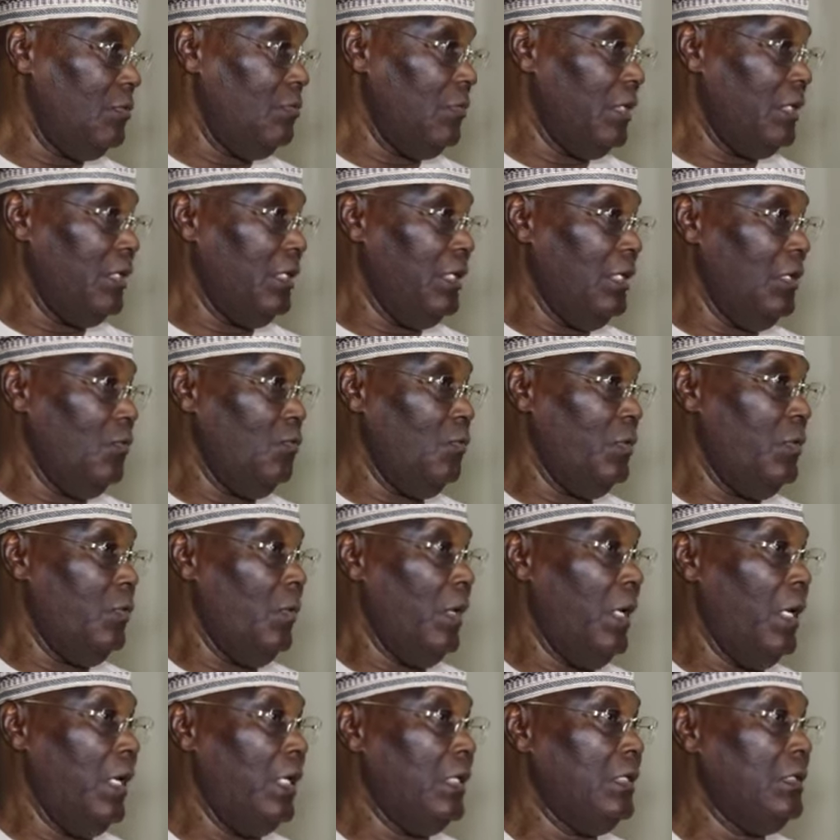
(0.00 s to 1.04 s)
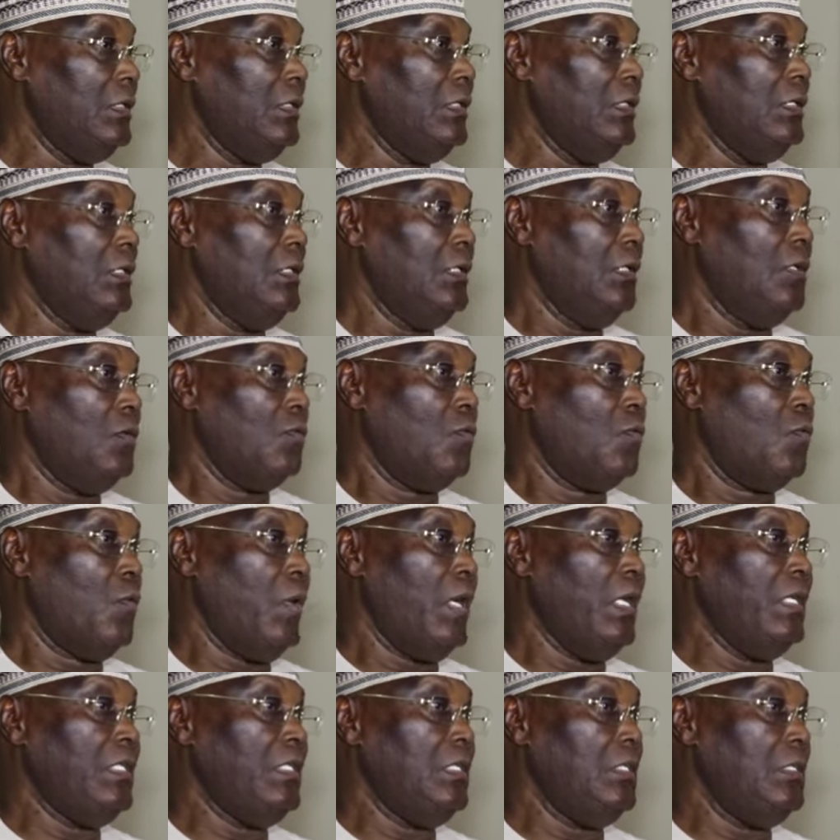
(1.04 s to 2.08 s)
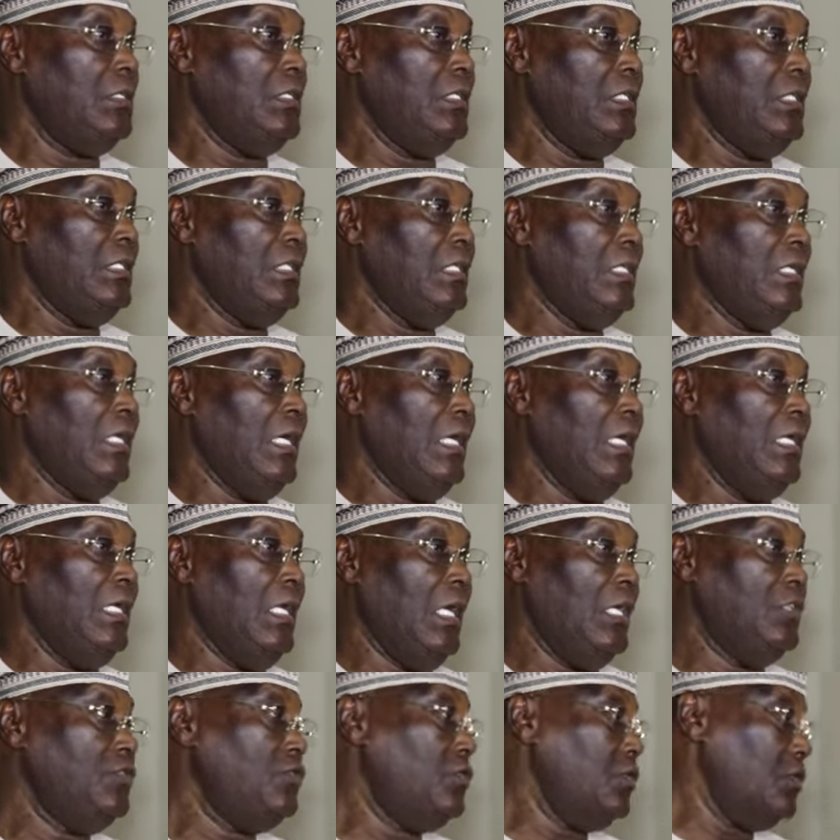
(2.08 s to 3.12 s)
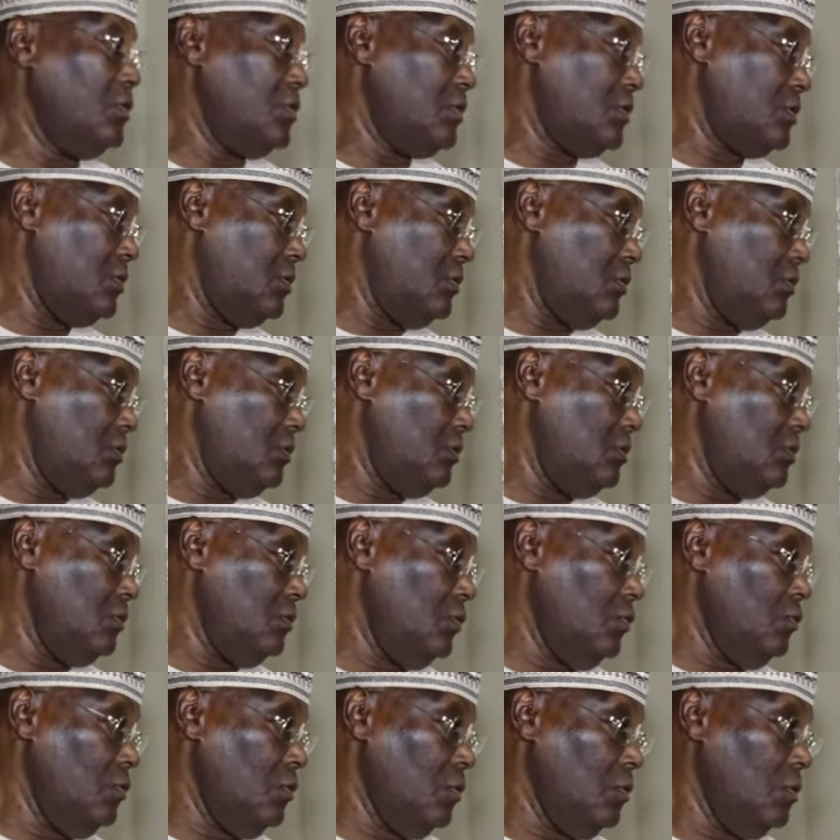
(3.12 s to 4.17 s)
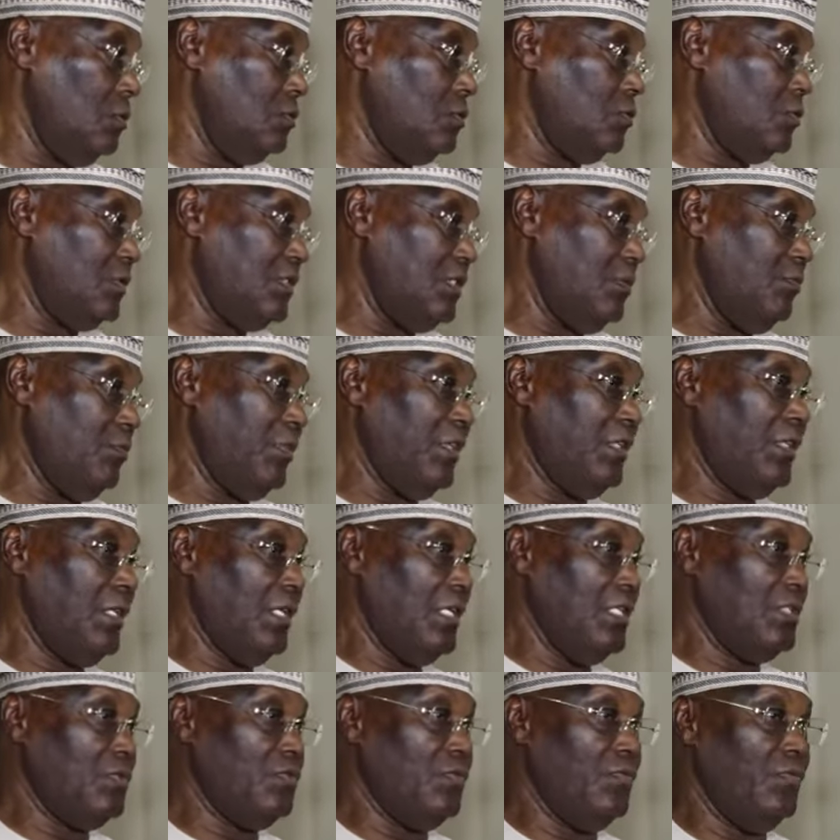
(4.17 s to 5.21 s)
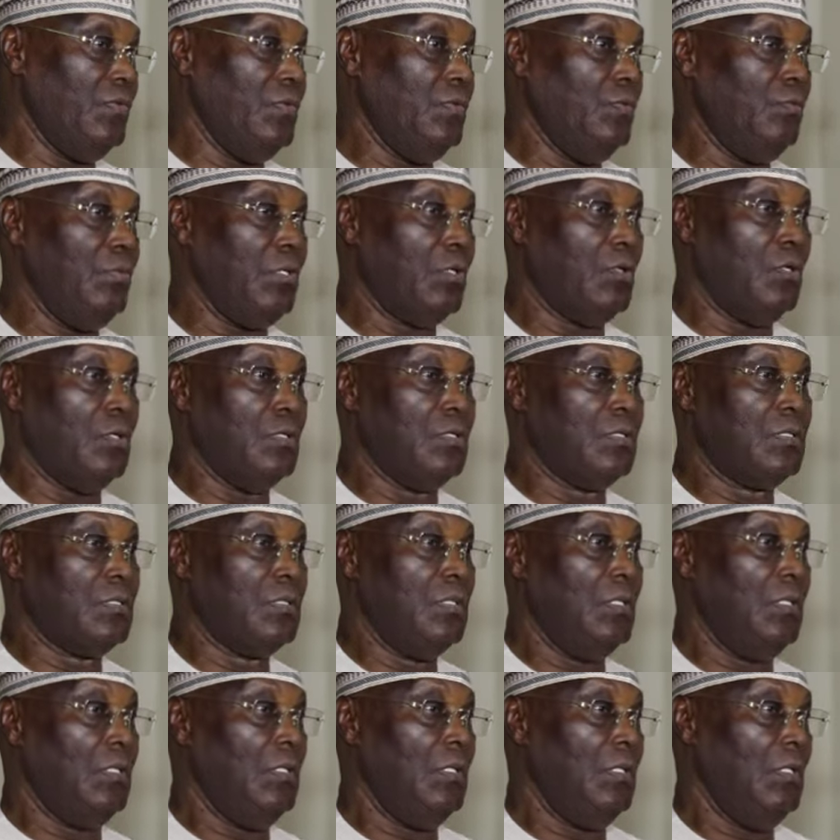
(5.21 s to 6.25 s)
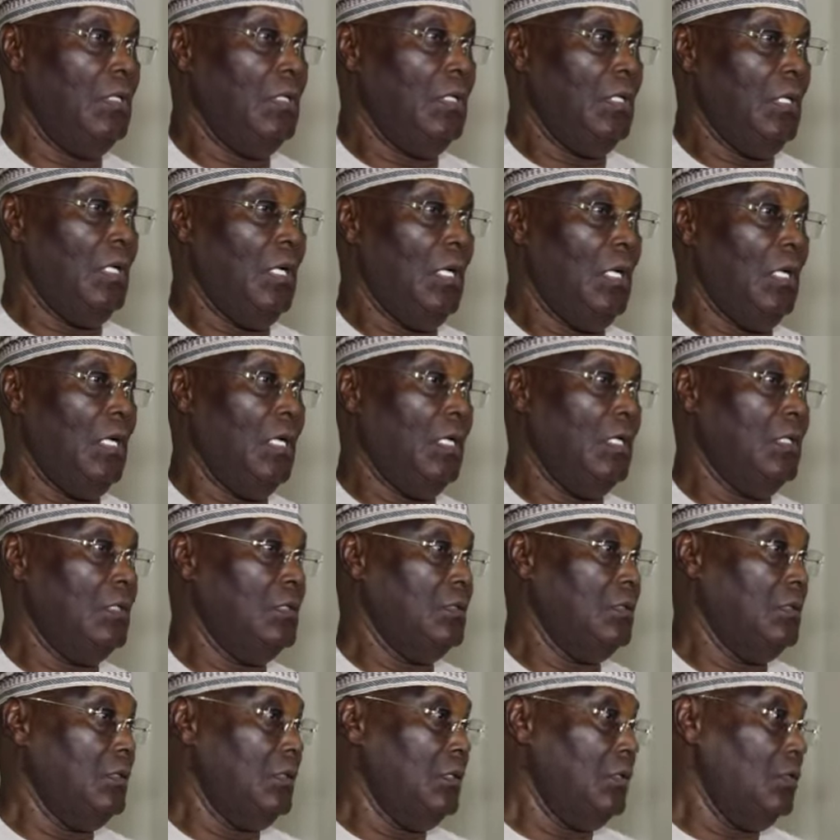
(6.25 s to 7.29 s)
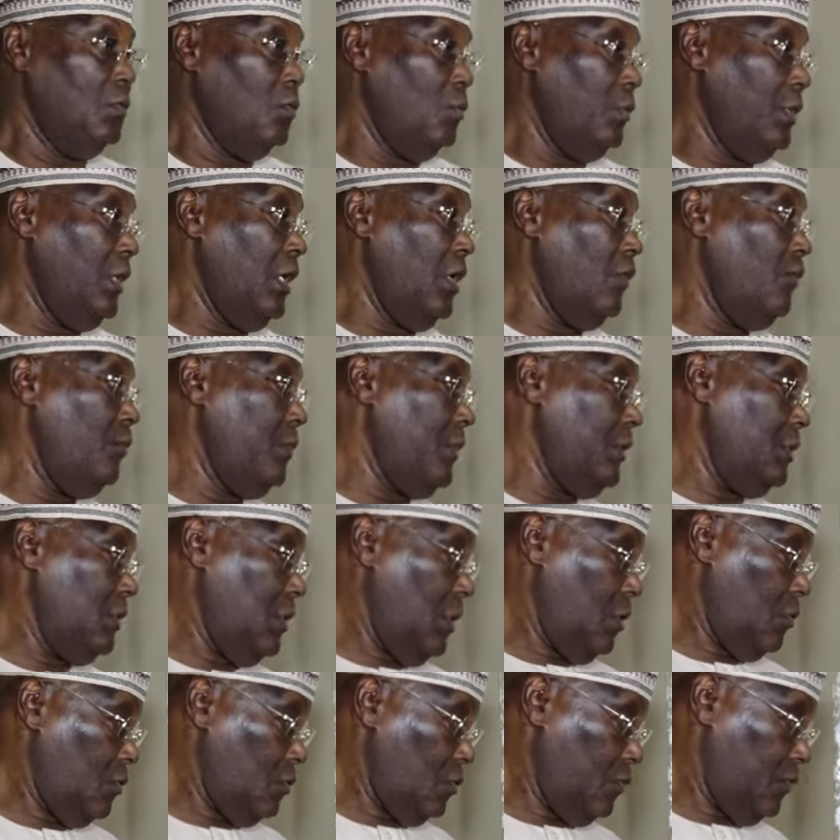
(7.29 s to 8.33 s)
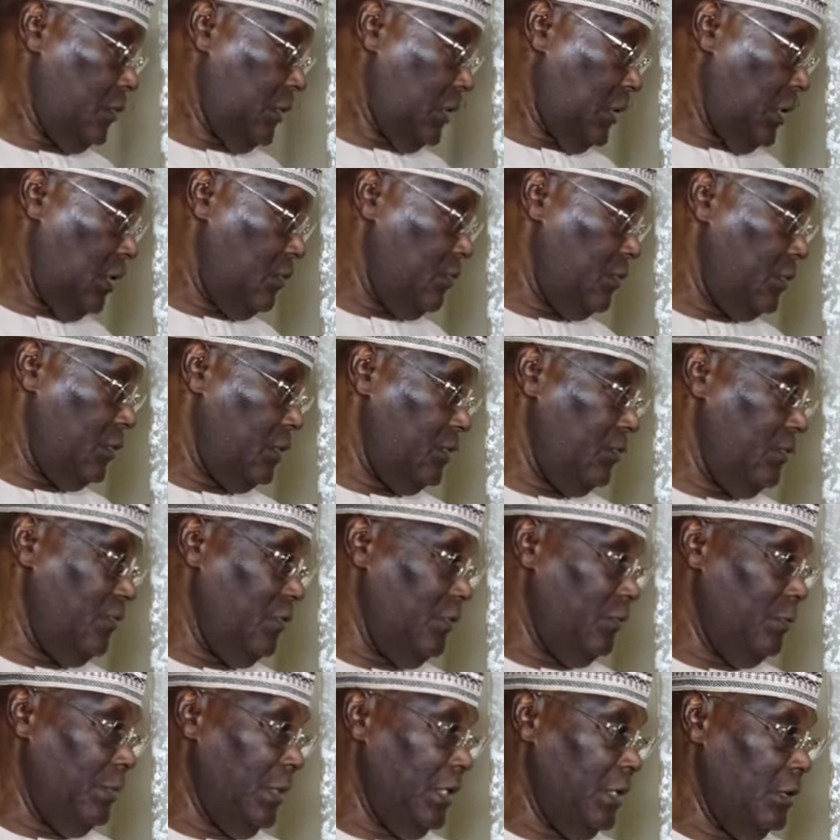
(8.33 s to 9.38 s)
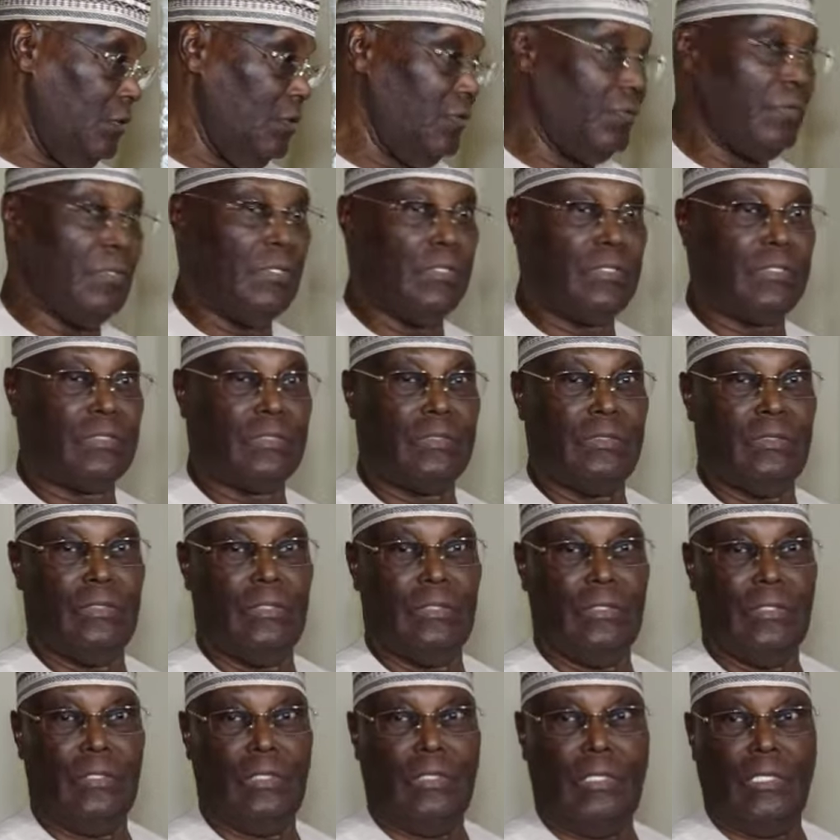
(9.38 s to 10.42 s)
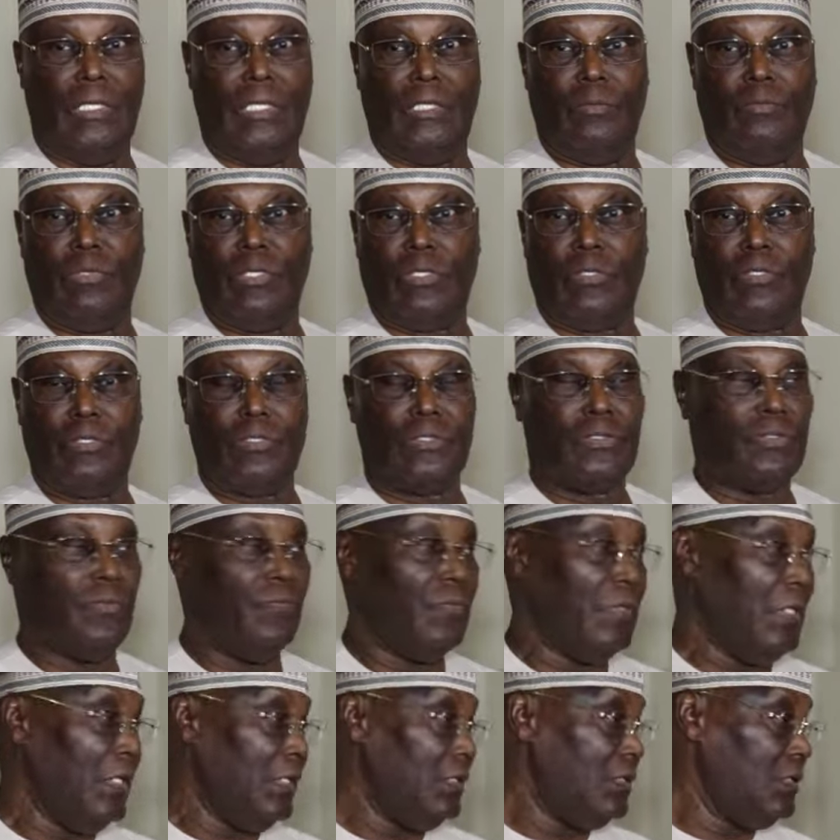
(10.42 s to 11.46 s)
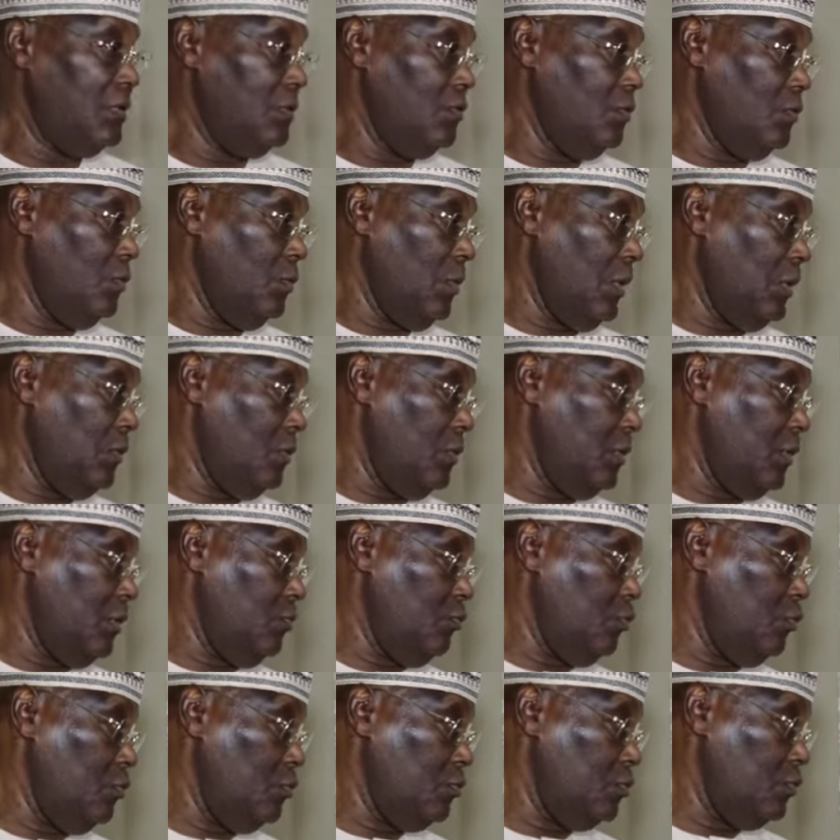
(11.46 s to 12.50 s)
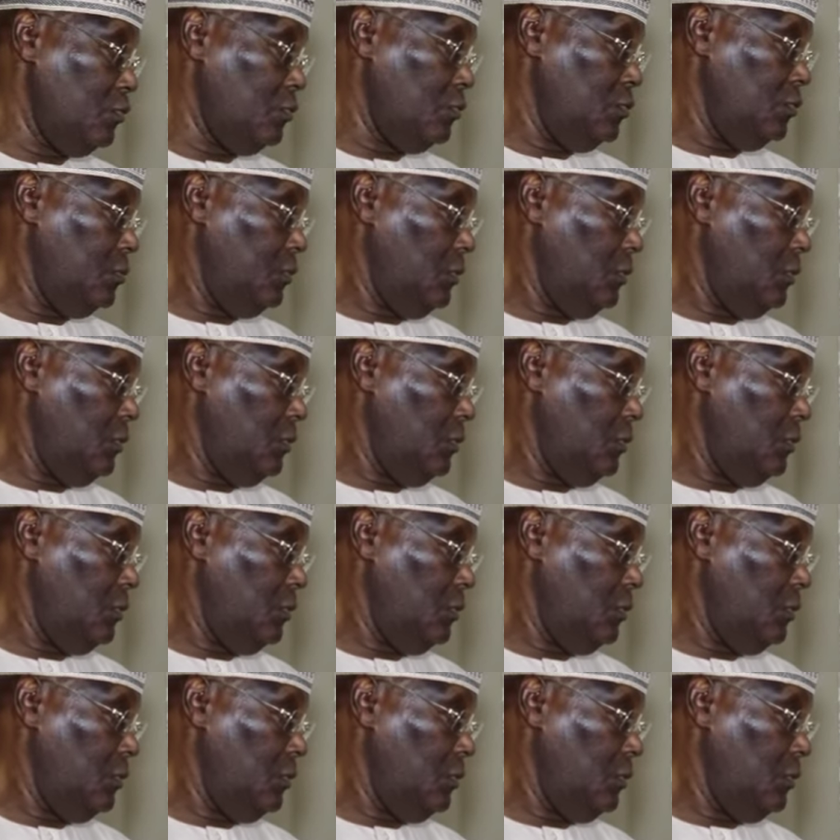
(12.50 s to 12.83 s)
But then we were quite eager and anxious, to sympathize with you, because we have been out of the country, many of us, and because of that, we were not able to